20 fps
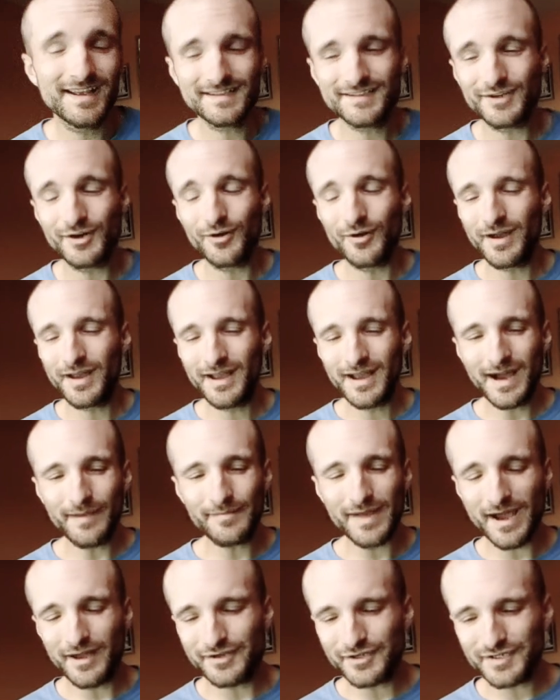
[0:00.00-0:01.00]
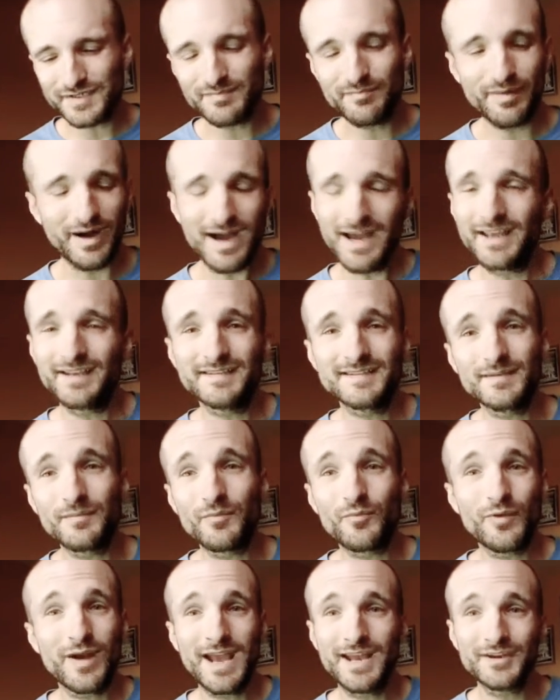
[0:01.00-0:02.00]
So I'm not just buying
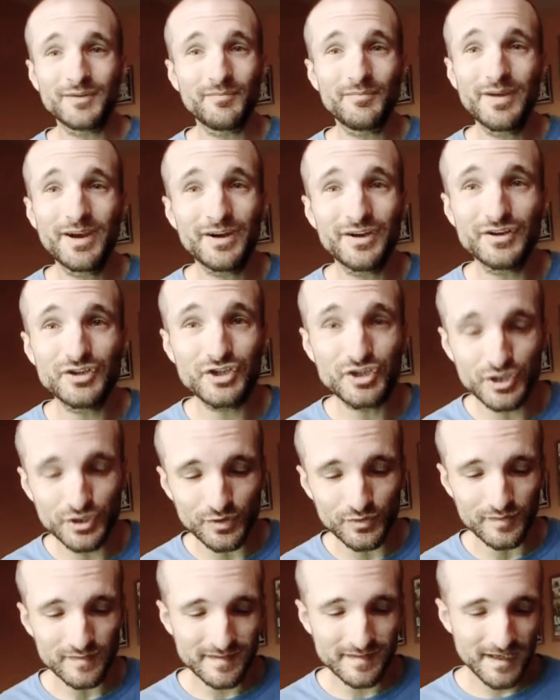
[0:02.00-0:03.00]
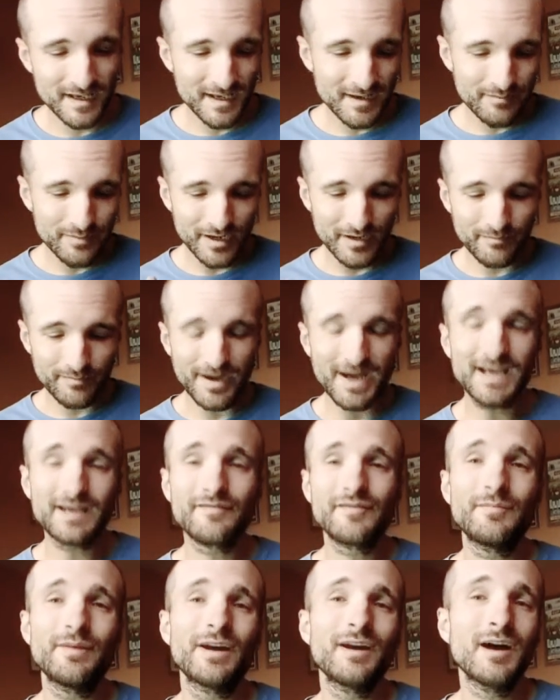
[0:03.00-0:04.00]
some random pair of shoes, but I'm buying
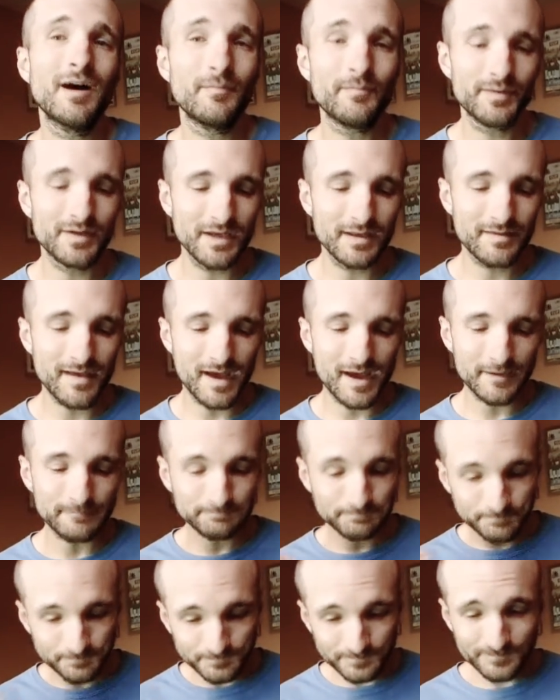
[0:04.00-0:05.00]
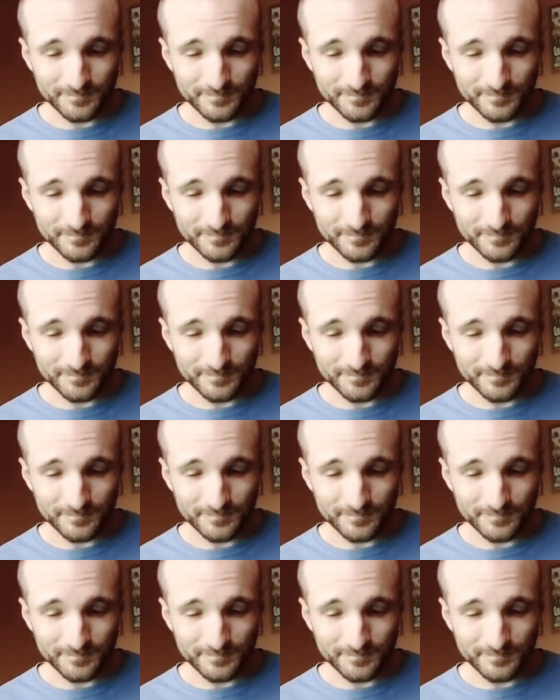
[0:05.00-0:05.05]
from a company that